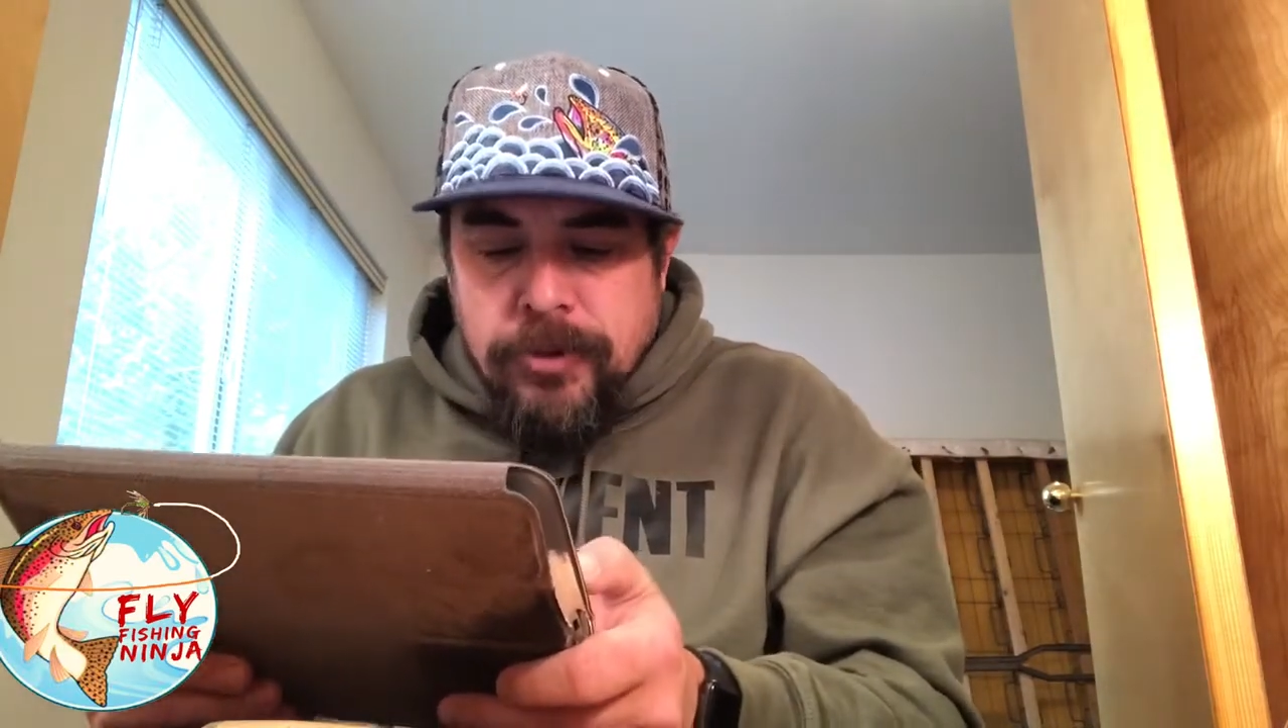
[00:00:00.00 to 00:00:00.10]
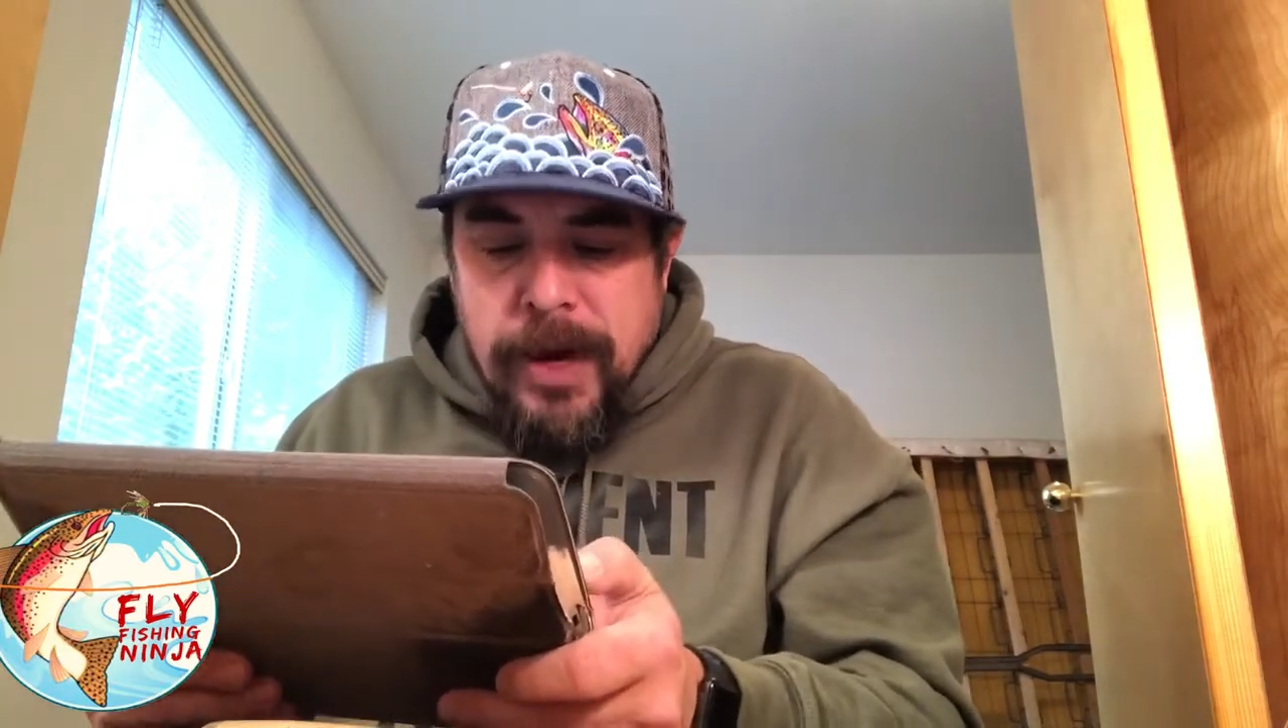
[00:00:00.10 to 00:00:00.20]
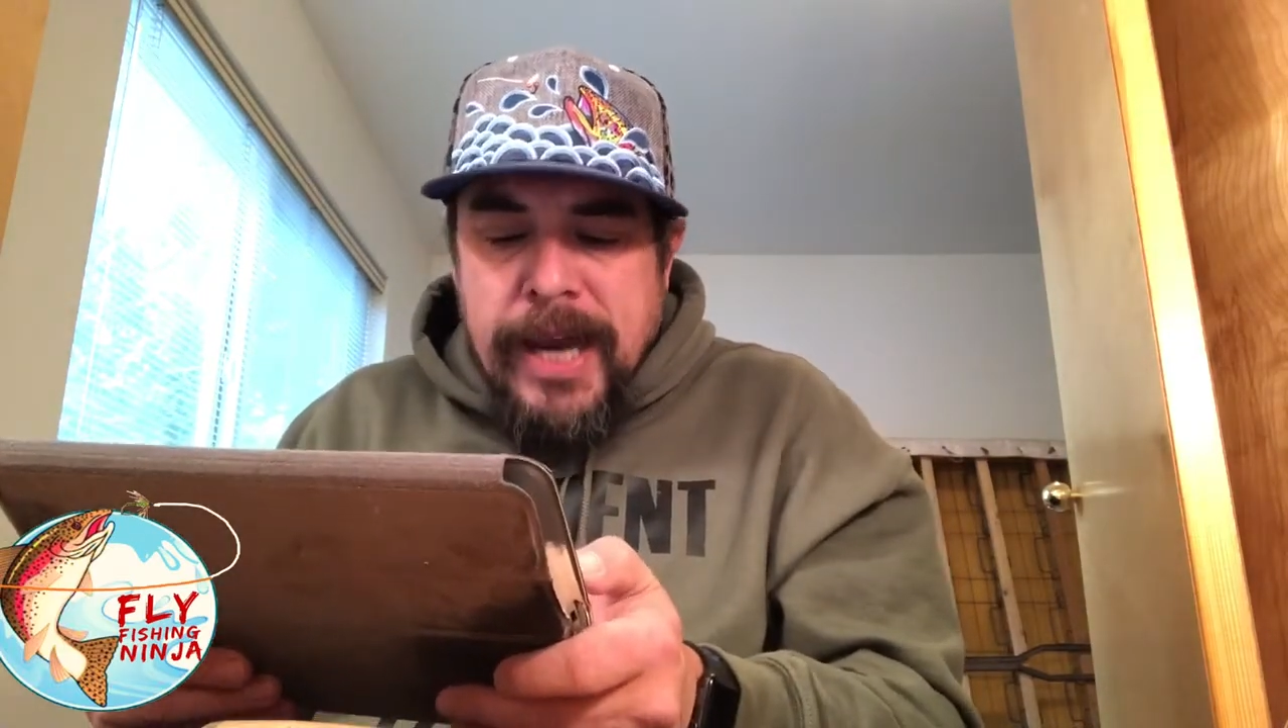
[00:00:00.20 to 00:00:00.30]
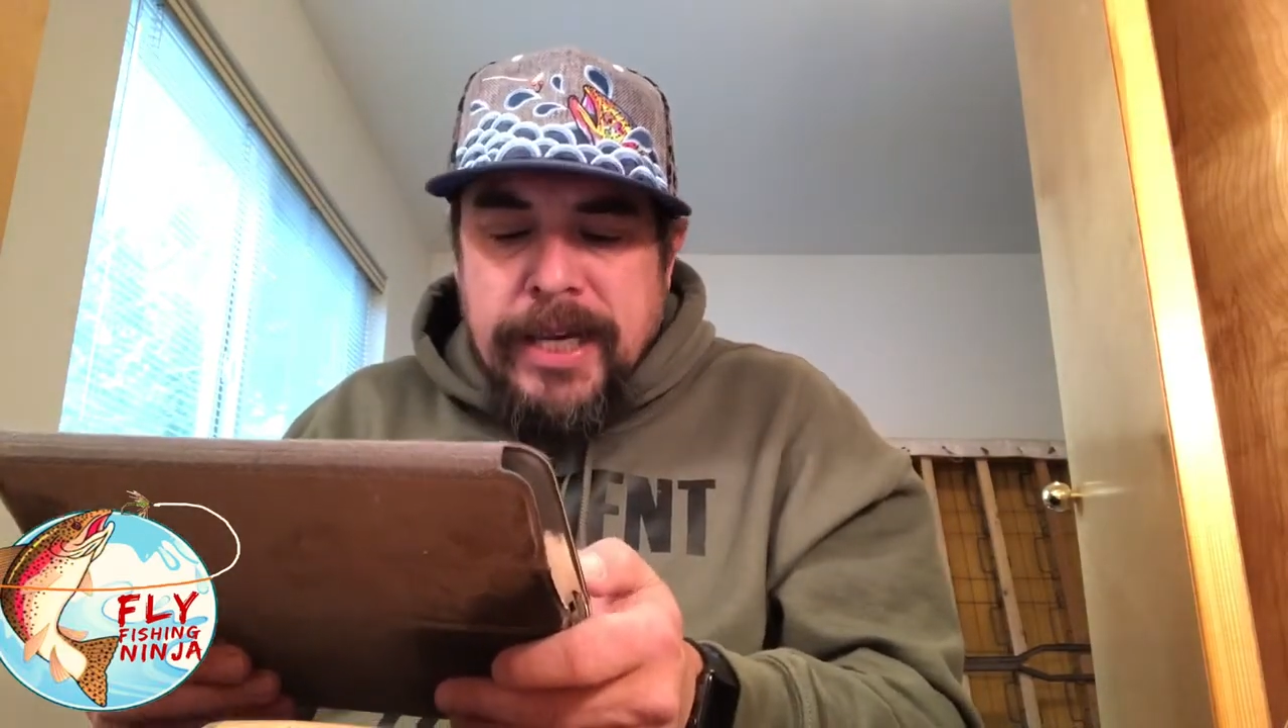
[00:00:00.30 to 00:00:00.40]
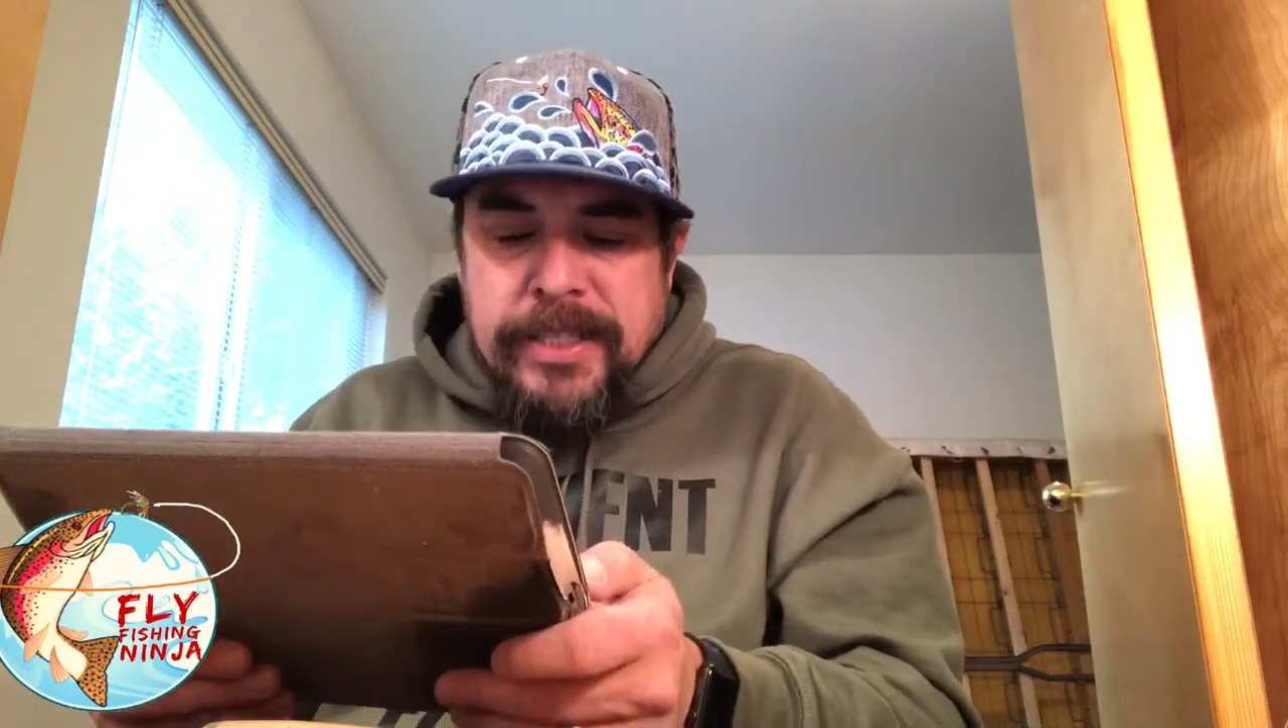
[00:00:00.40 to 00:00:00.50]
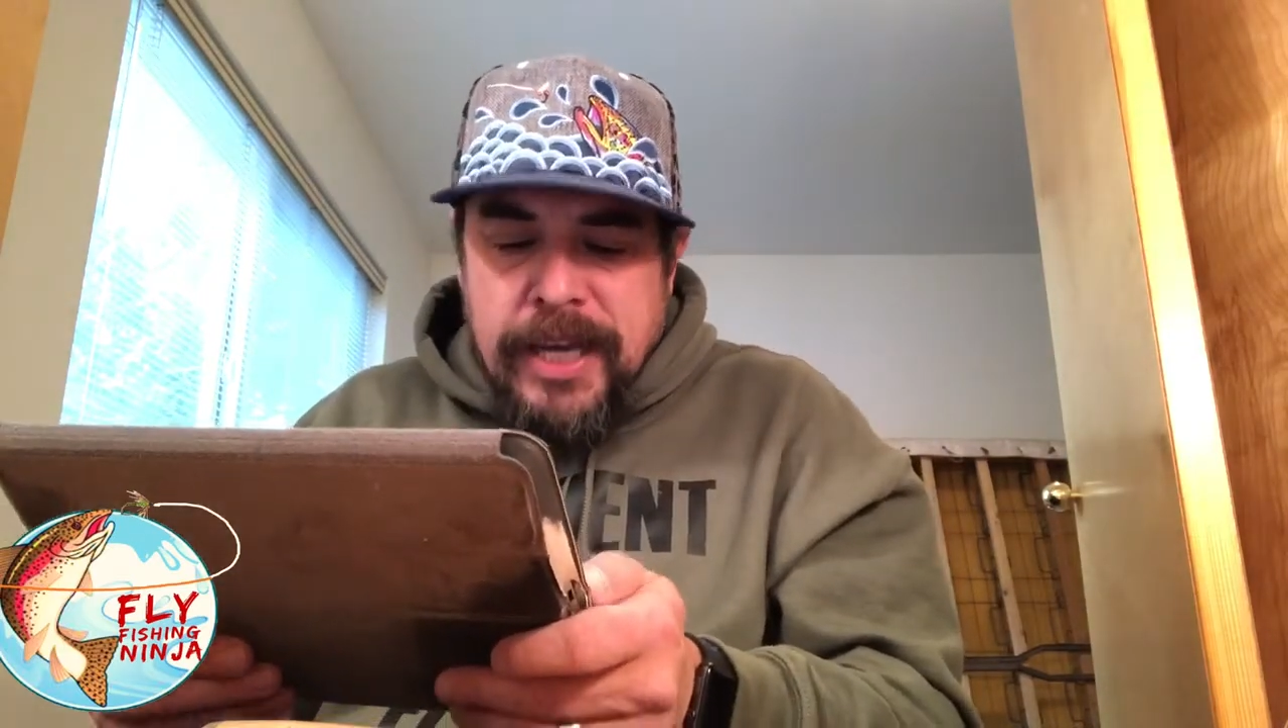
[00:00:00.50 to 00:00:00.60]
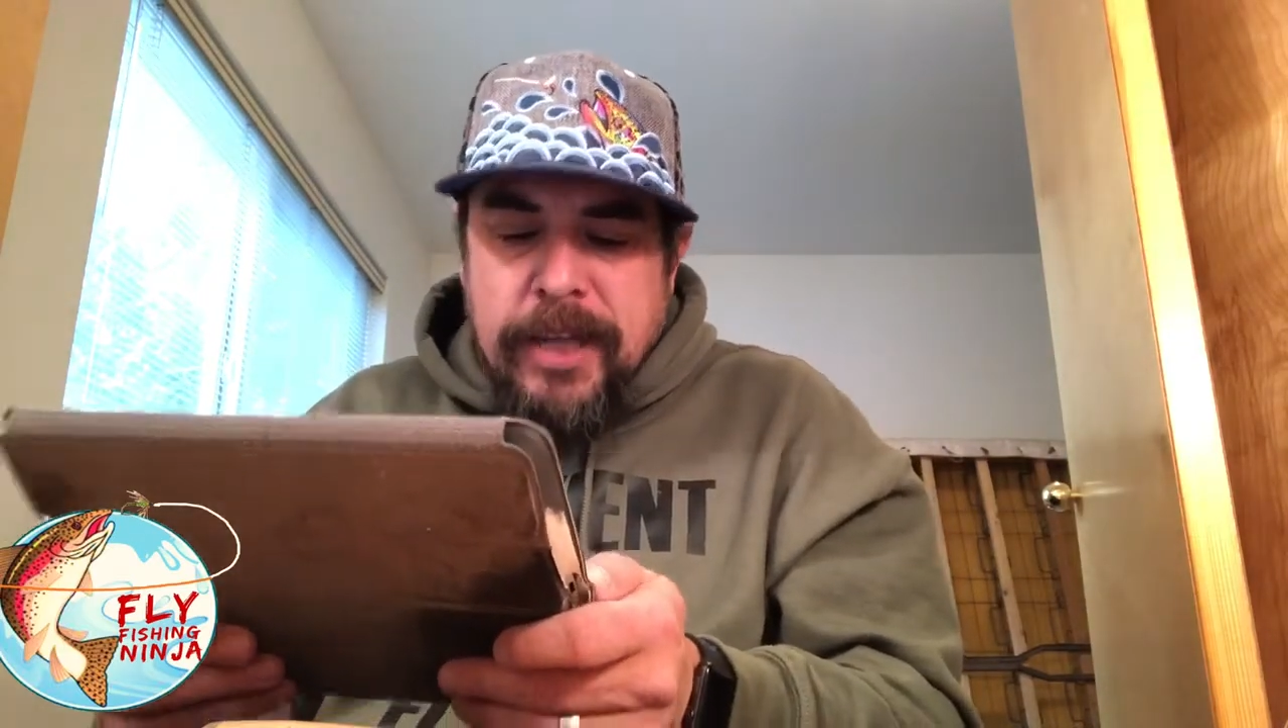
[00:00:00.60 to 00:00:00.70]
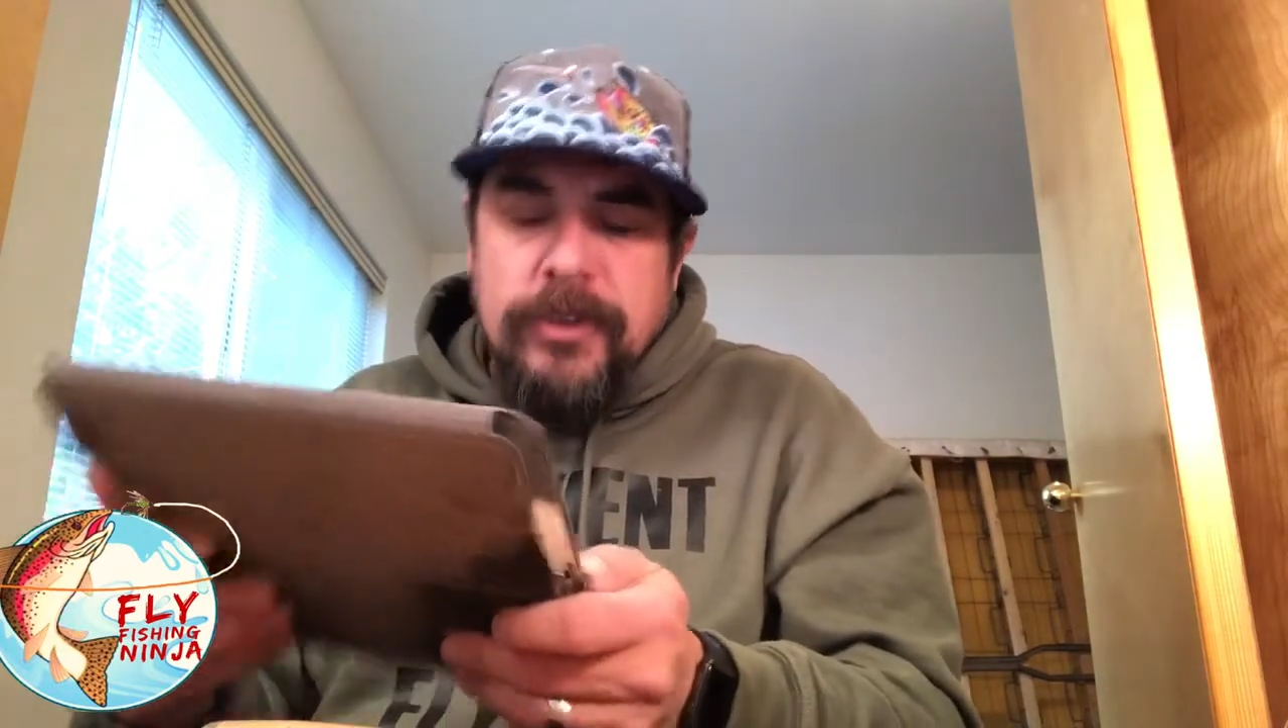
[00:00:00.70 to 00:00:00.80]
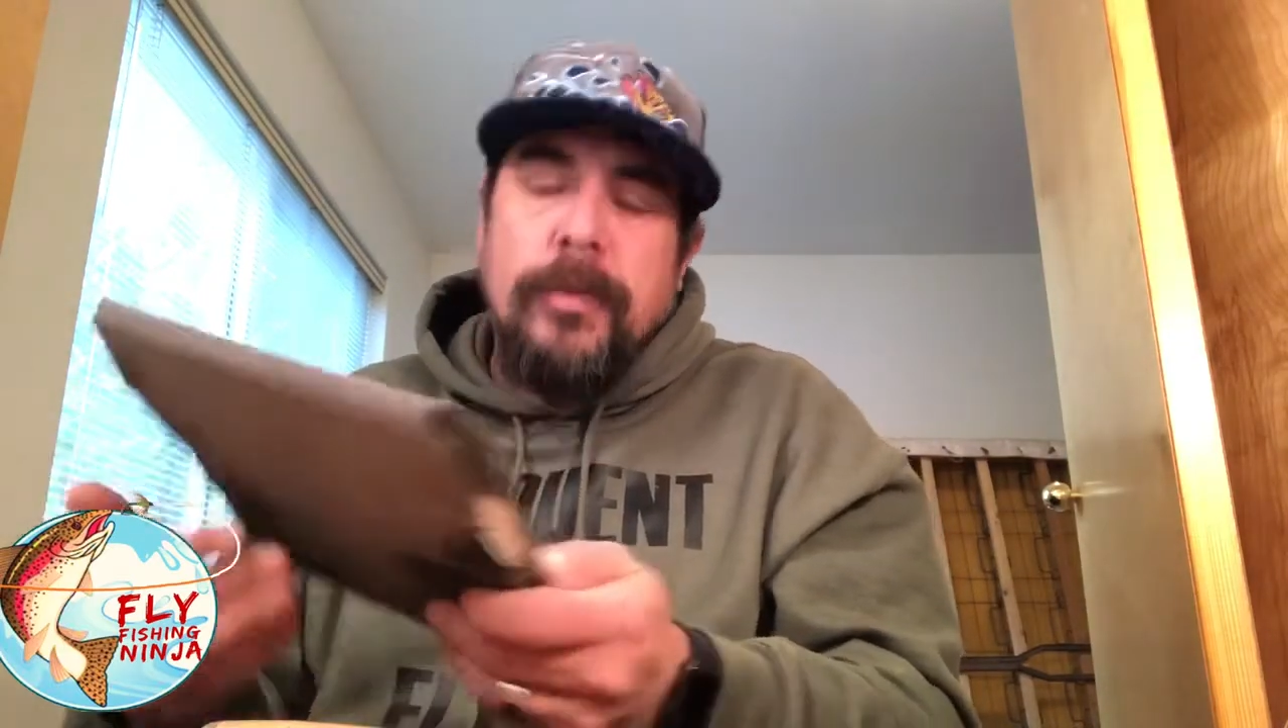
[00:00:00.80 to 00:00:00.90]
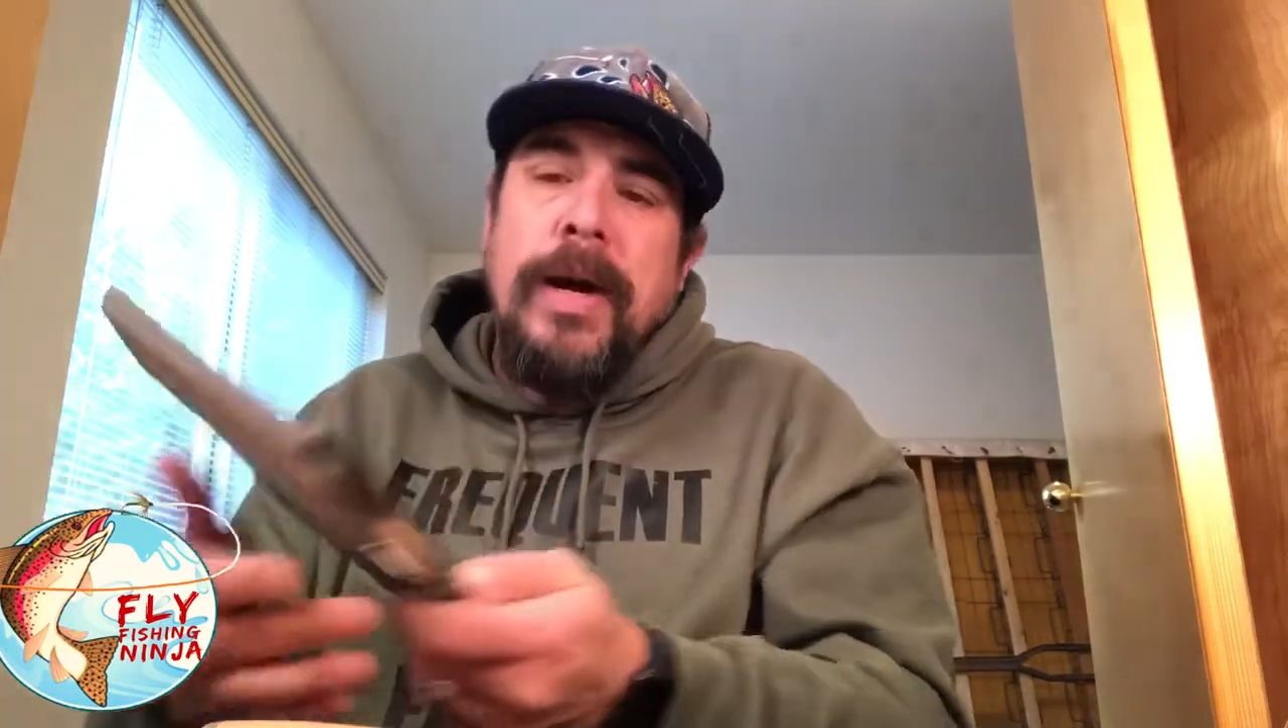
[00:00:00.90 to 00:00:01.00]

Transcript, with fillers: Dragontail's